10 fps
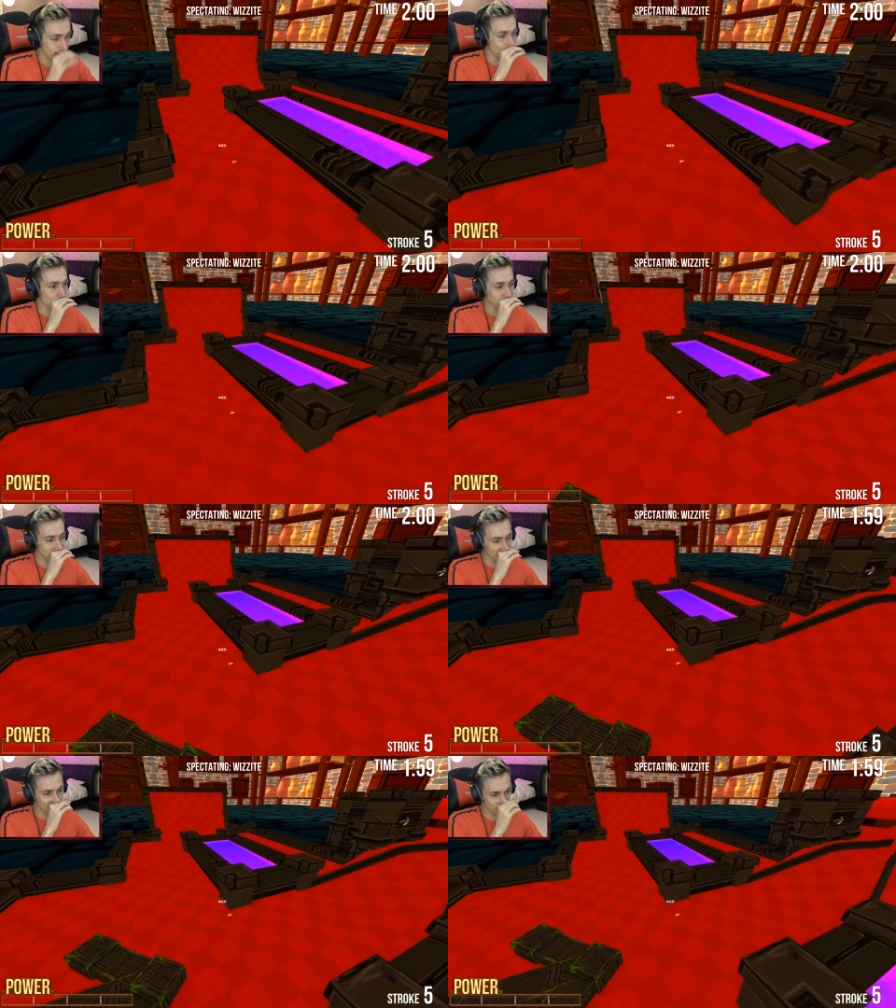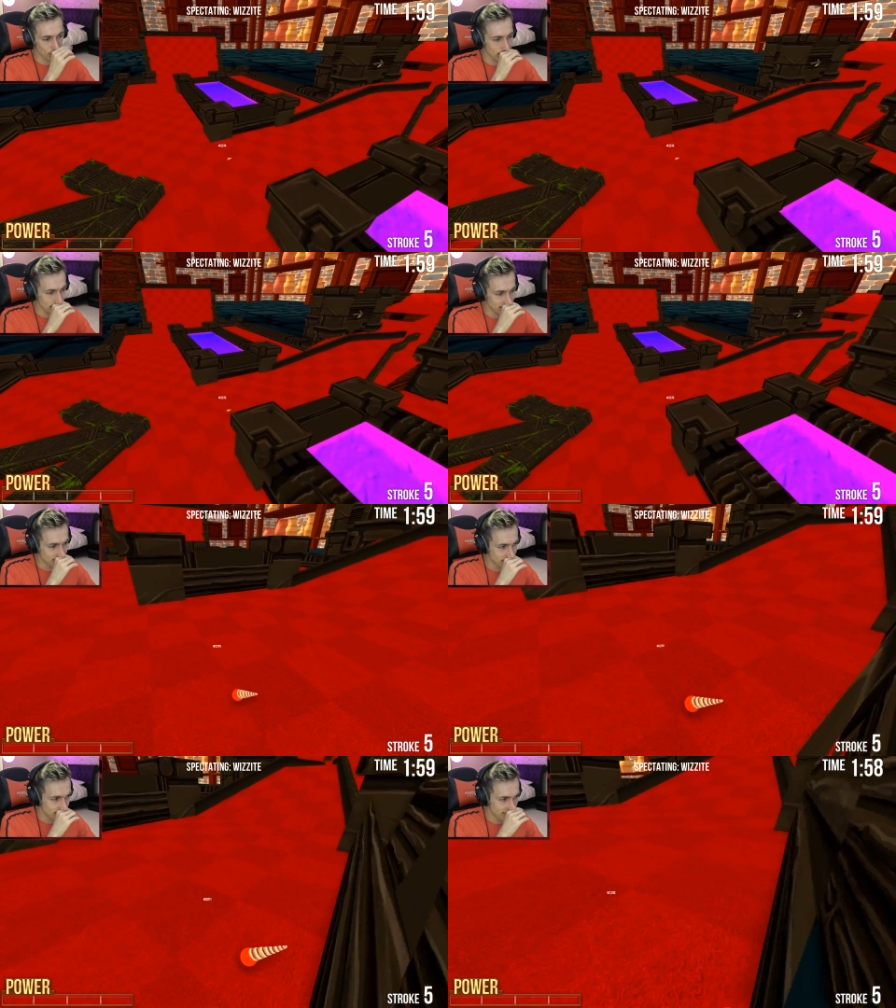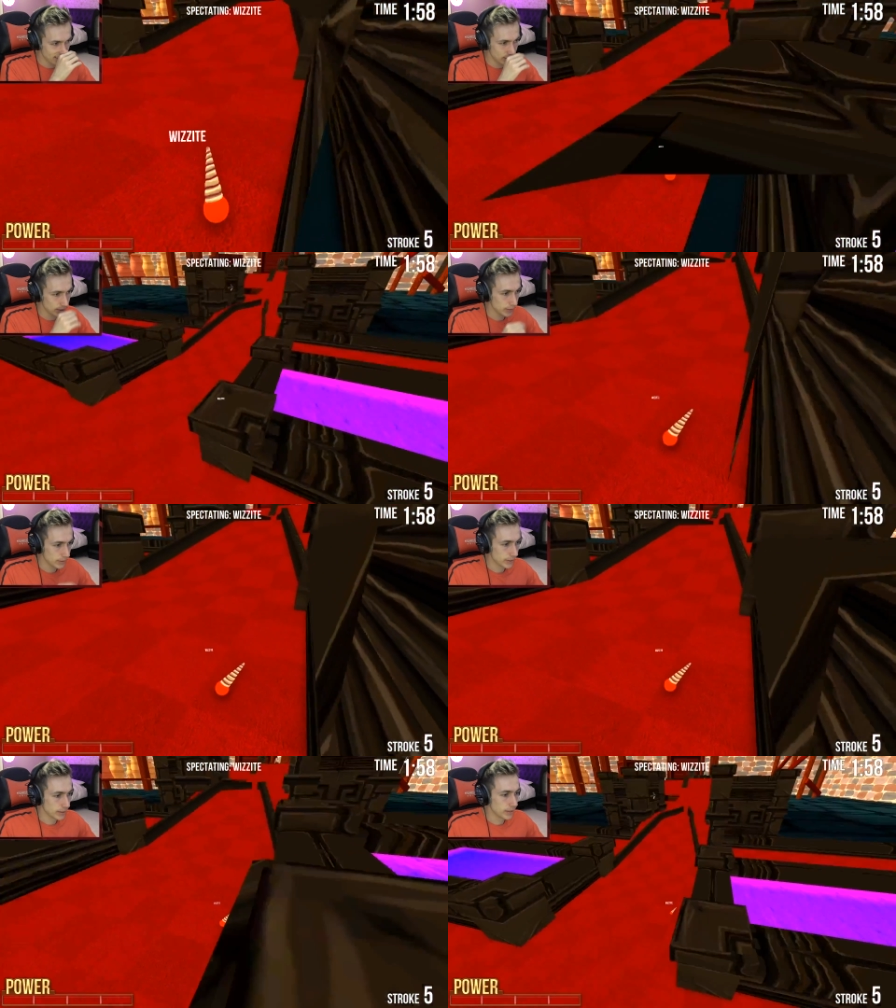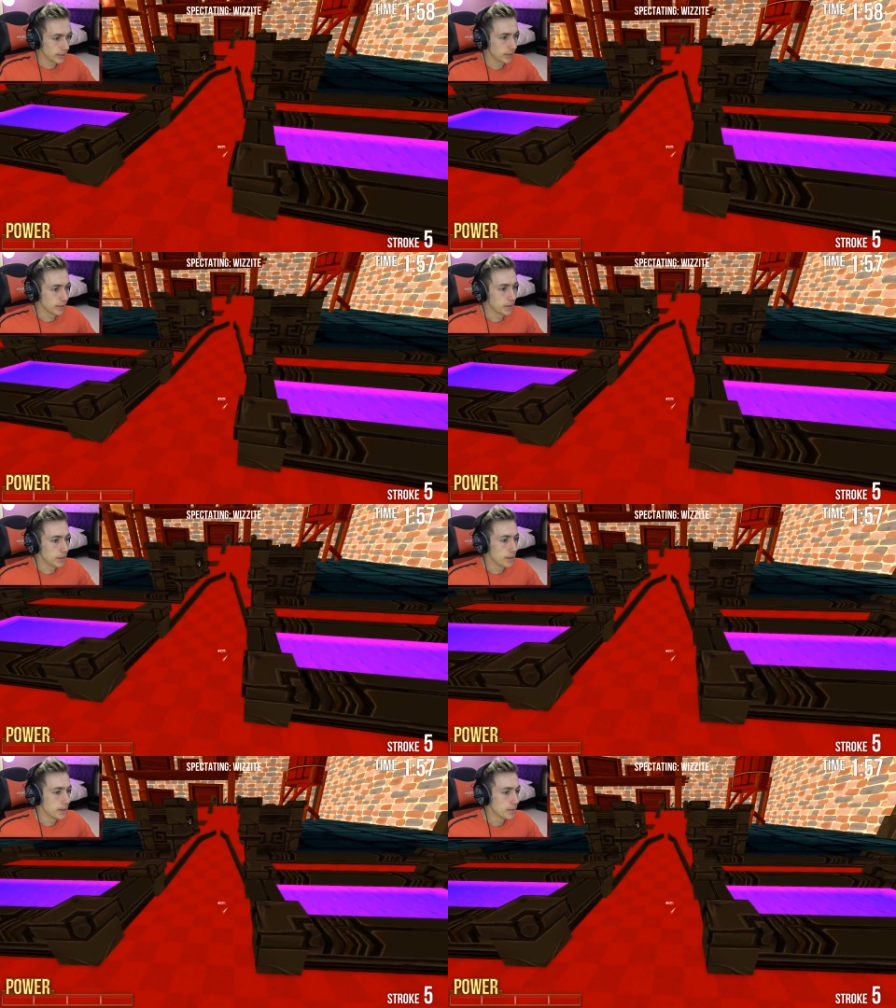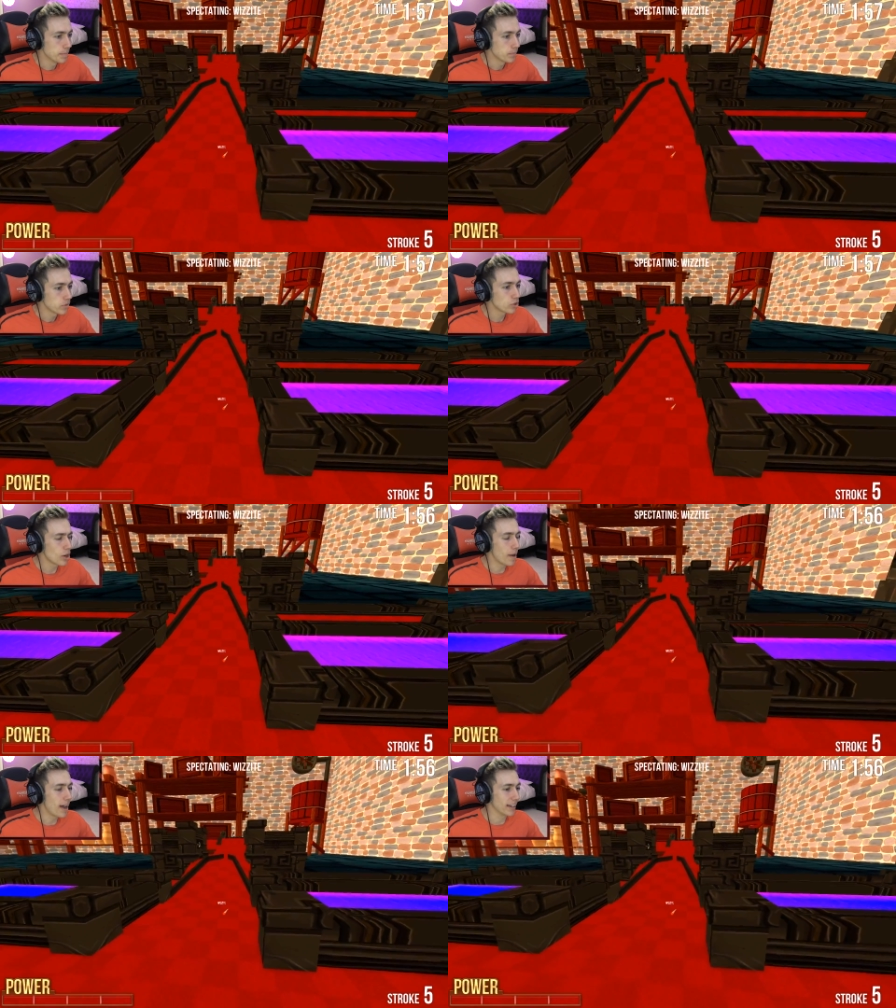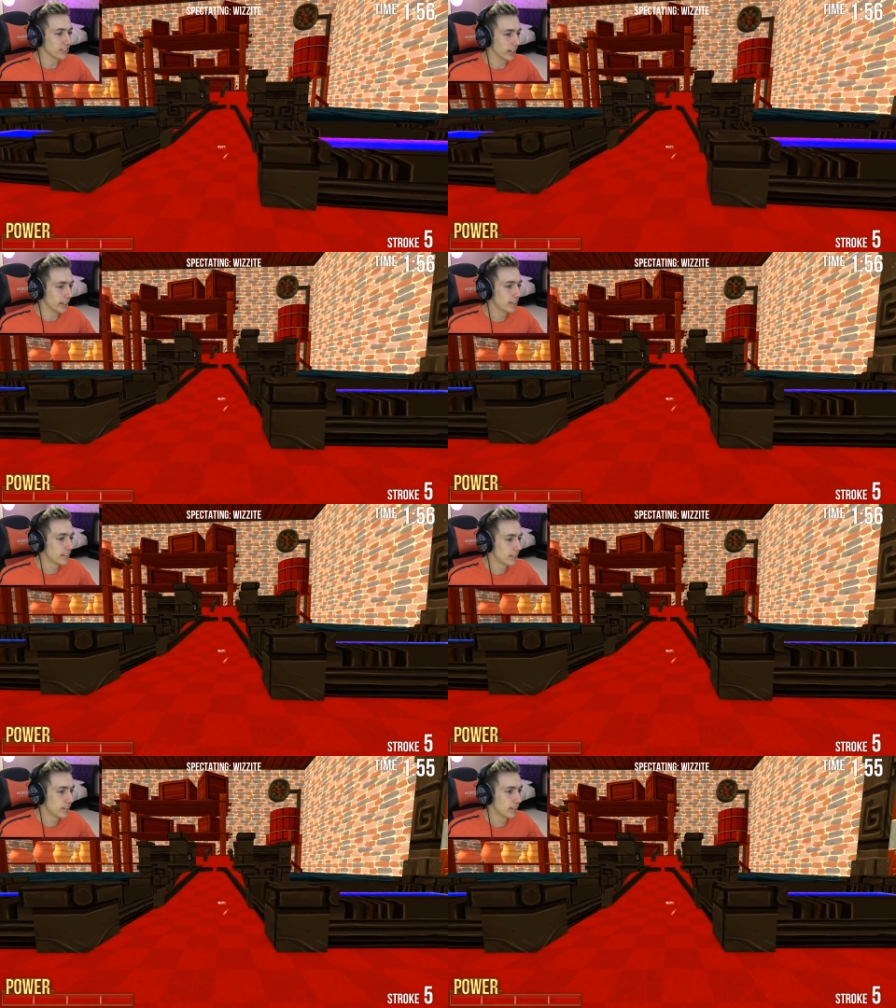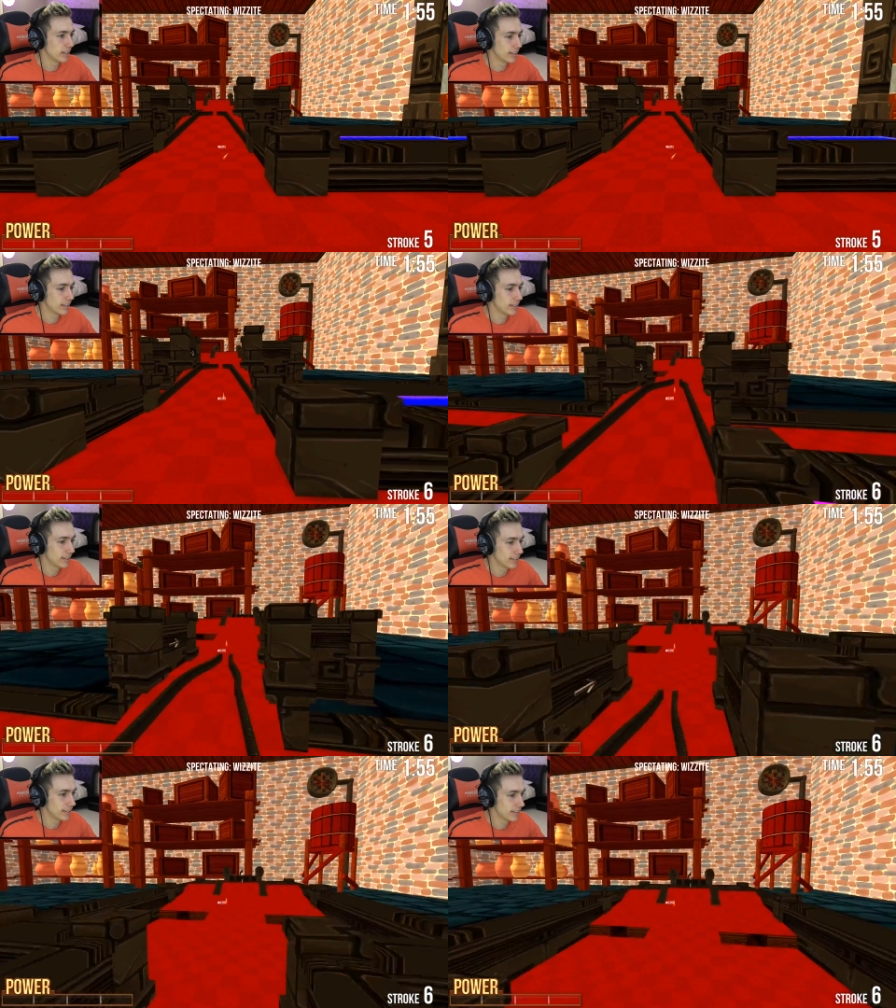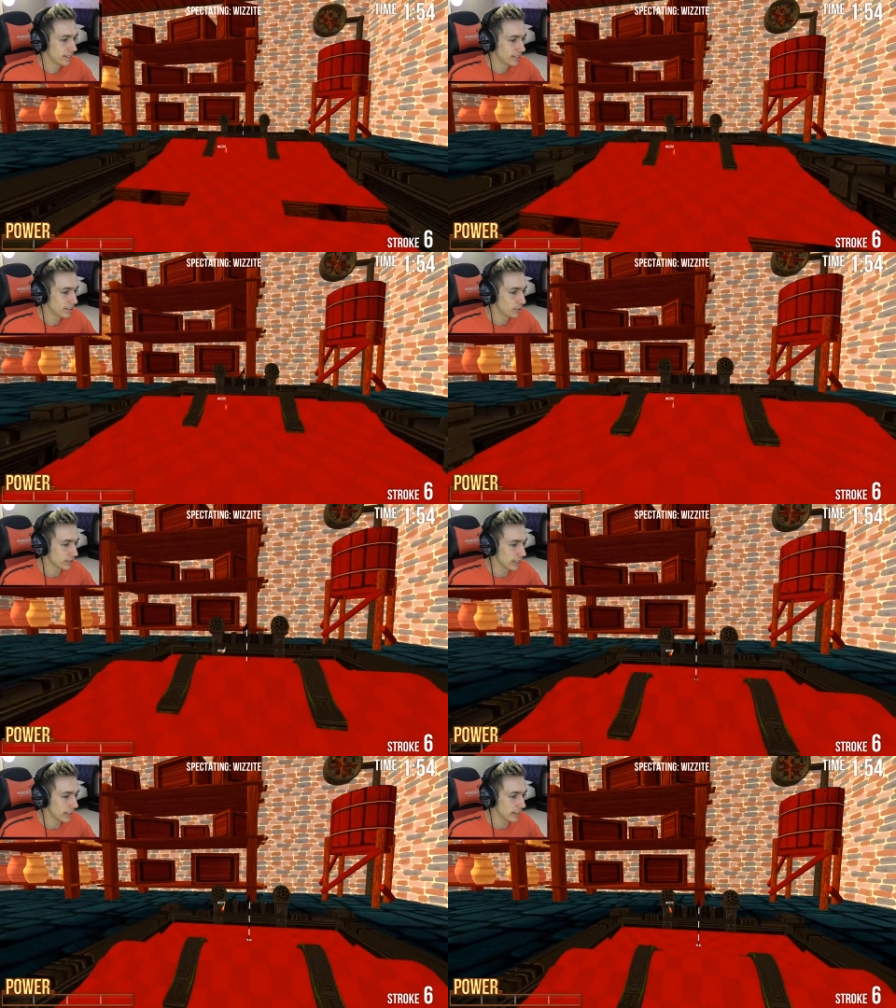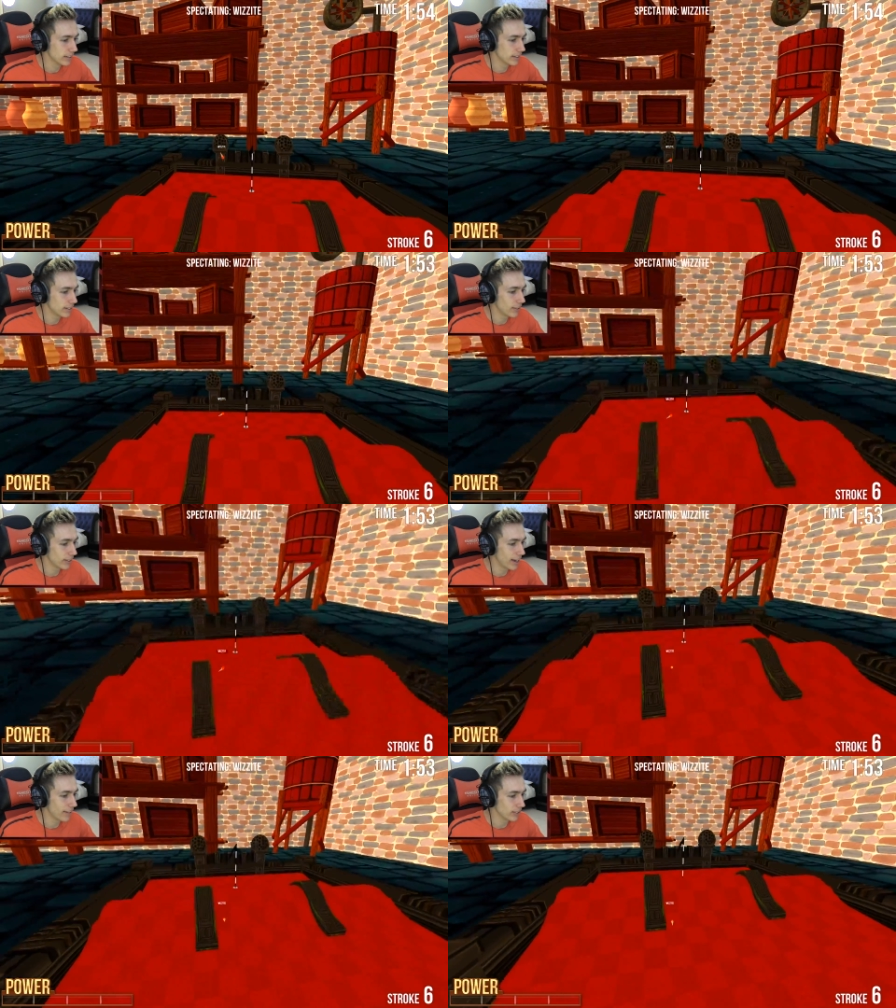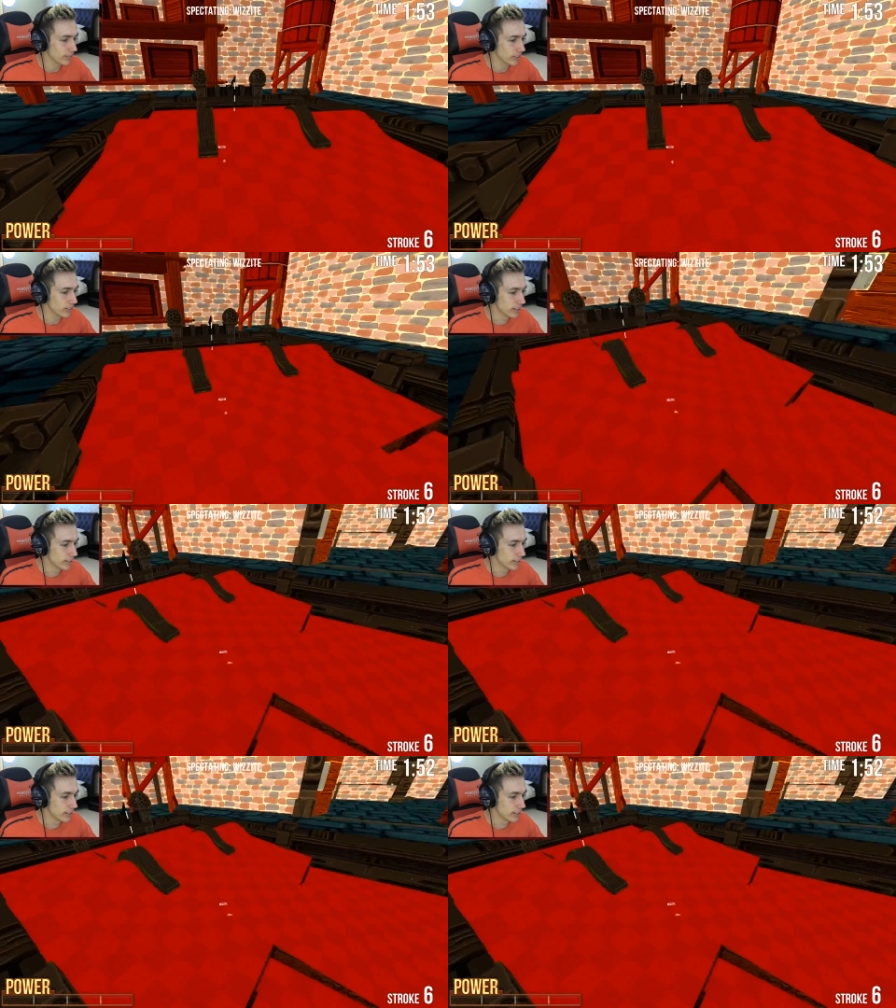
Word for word: Oh, Wiz, you got to do what I did. I'm really hungry. So am I, actually. Yeah. I don't know what to eat. I don't think I have any food.